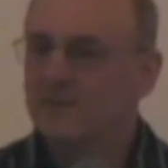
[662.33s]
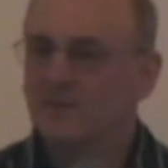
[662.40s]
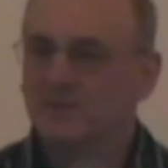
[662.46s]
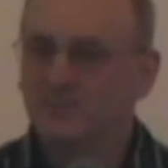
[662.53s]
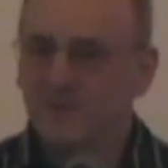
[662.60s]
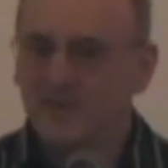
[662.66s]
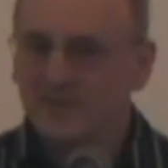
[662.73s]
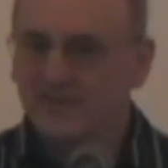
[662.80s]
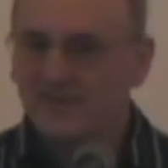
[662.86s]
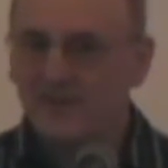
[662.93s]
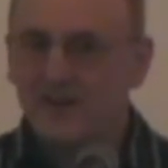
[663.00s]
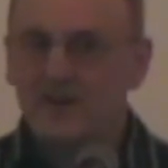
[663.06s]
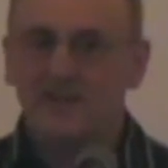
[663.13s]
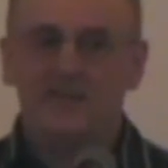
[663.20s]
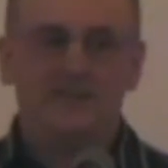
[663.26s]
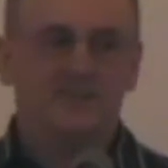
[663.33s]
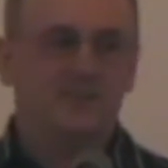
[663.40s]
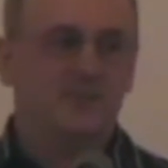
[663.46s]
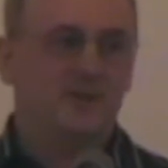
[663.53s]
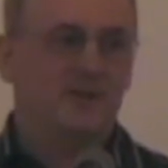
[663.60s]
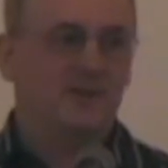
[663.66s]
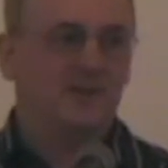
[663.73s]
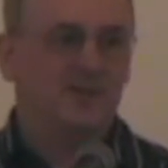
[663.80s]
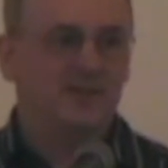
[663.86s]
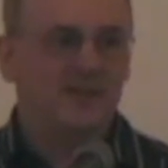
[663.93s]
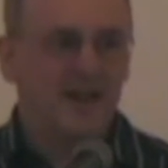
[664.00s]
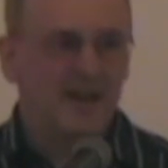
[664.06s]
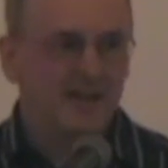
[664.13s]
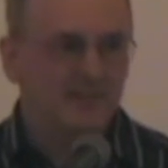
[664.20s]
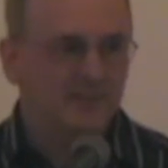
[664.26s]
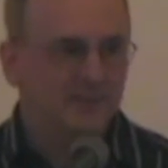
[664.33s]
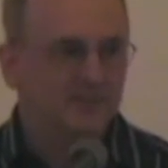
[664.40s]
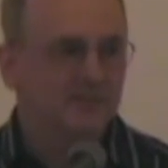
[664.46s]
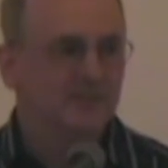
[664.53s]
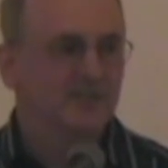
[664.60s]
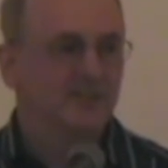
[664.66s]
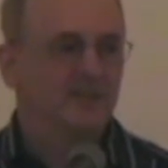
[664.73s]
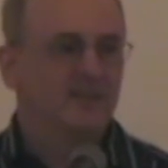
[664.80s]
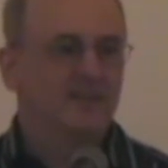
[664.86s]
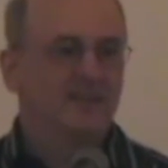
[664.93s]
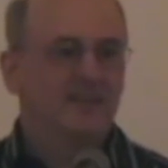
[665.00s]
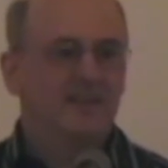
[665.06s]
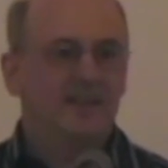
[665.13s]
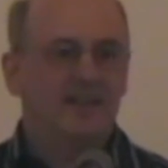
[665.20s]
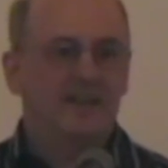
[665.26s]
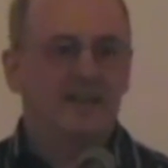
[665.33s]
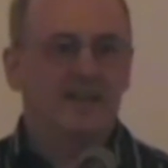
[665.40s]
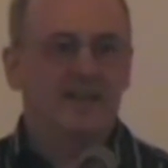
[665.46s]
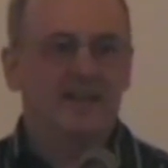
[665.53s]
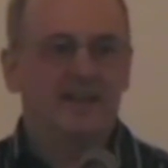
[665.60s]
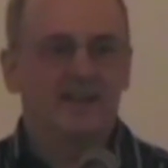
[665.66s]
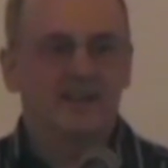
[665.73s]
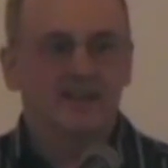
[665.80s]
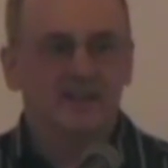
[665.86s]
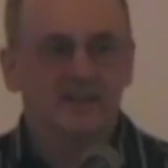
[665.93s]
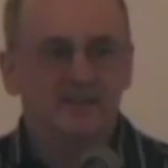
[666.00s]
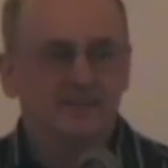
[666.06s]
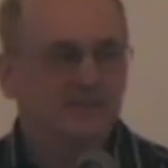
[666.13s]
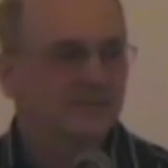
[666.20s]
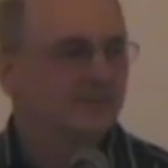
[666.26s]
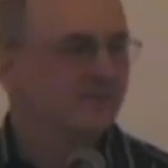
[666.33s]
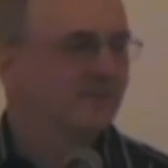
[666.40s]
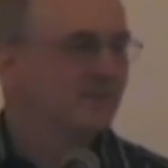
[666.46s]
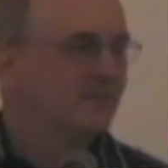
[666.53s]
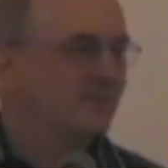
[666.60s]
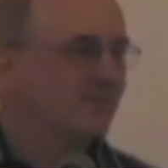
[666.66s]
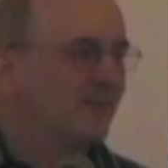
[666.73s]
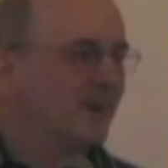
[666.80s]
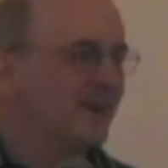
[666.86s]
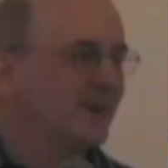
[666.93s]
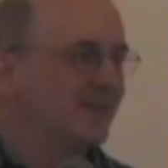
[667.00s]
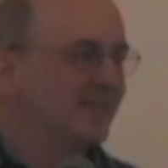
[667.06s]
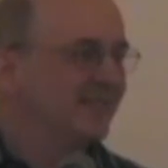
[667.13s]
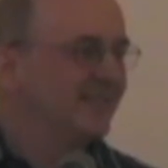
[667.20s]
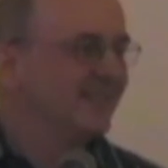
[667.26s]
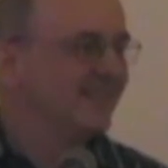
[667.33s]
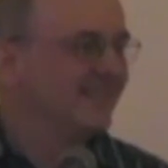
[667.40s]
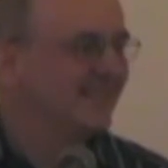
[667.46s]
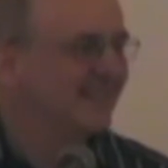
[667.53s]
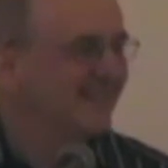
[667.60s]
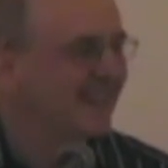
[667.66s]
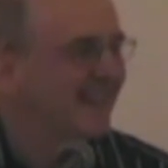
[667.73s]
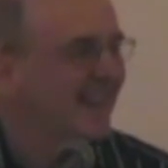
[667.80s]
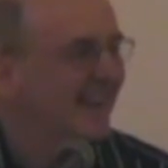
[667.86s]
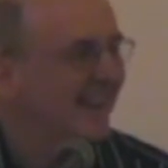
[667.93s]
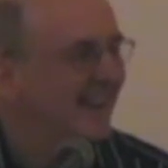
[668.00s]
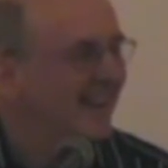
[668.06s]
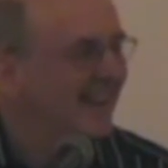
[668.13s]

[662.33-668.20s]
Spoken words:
It's been fun. It's been good times. And Mark, good luck.